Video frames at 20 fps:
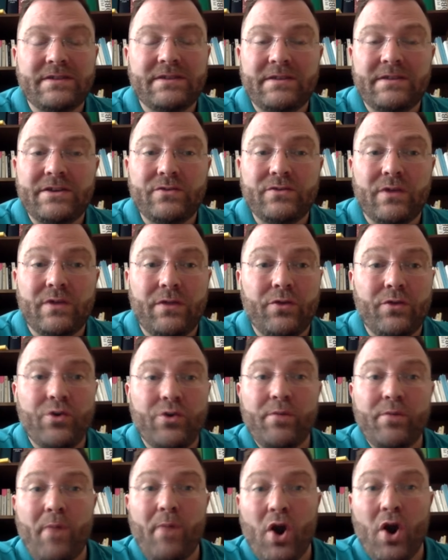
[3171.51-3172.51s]
into a
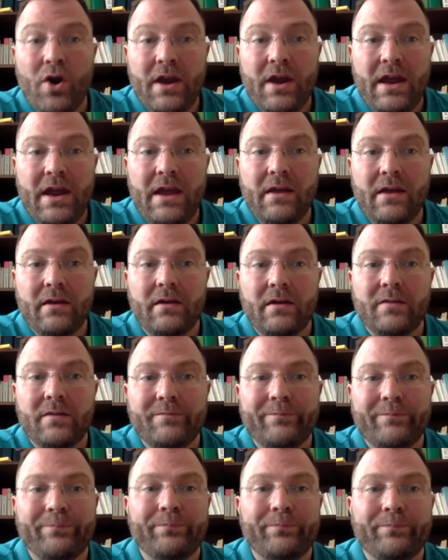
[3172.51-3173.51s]
third party
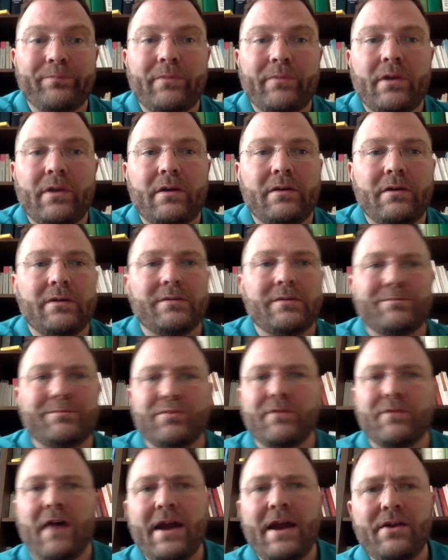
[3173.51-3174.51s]
um, uh,
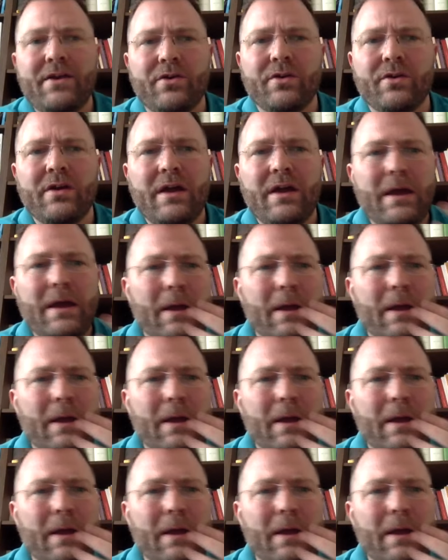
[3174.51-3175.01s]
provider,